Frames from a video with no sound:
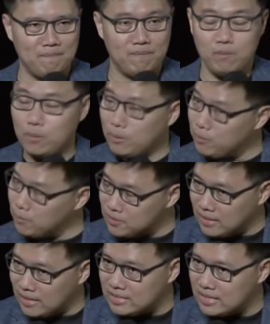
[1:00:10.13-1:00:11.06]
Well, those
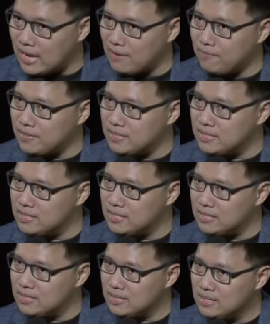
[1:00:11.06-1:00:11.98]
things have
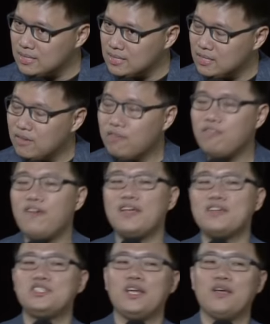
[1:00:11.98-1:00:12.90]
its fair
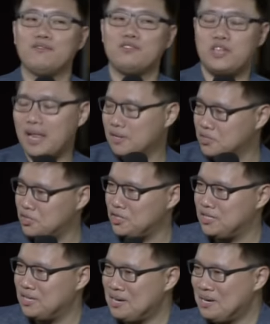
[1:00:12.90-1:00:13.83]
share of
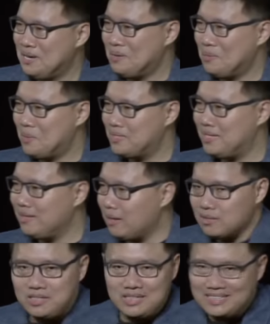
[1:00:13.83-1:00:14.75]
challenges. Was it
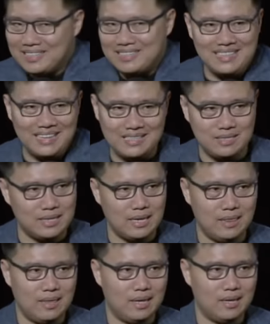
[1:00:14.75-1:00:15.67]
not Jesus that
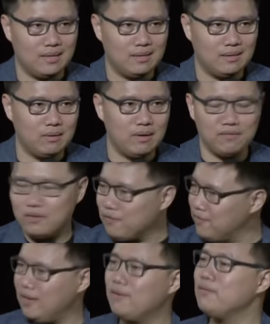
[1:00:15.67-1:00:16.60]
said that, don't have to
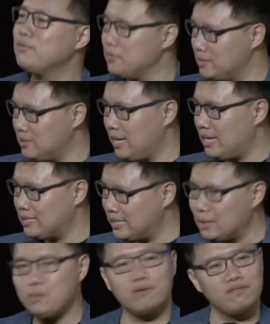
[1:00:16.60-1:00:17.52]
fear on those things,
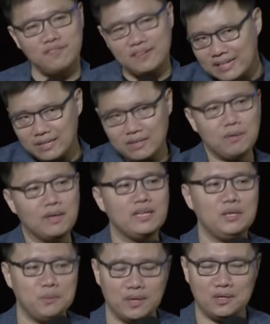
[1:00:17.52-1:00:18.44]
He will feed you and
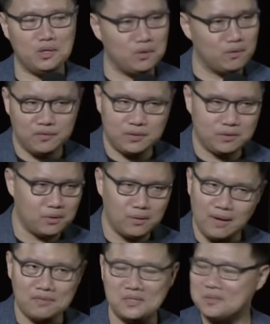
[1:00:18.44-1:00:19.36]
He will clothe you. Don't
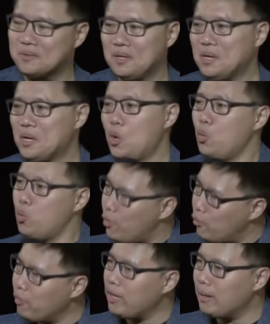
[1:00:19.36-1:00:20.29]
have to
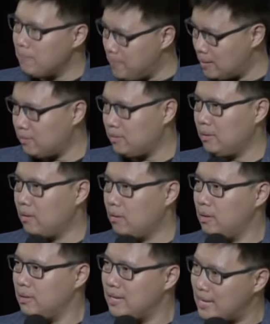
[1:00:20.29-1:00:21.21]
worry about
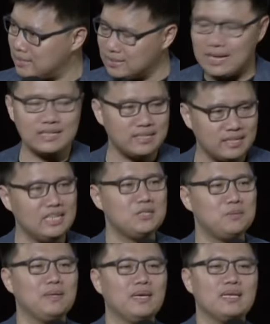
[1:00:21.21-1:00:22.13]
your
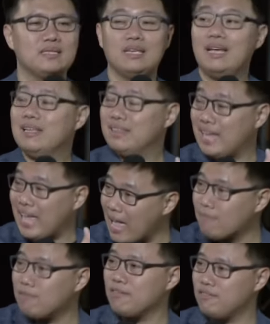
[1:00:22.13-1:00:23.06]
necessities because the
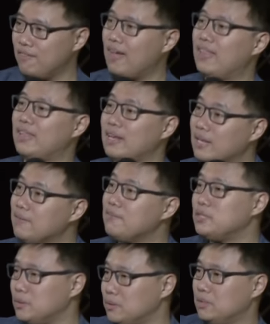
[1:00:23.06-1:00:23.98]
Heavenly Father
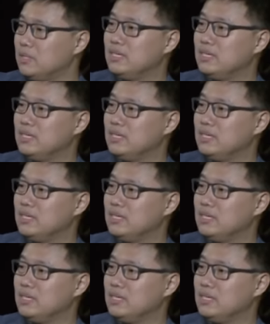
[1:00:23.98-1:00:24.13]
loves you.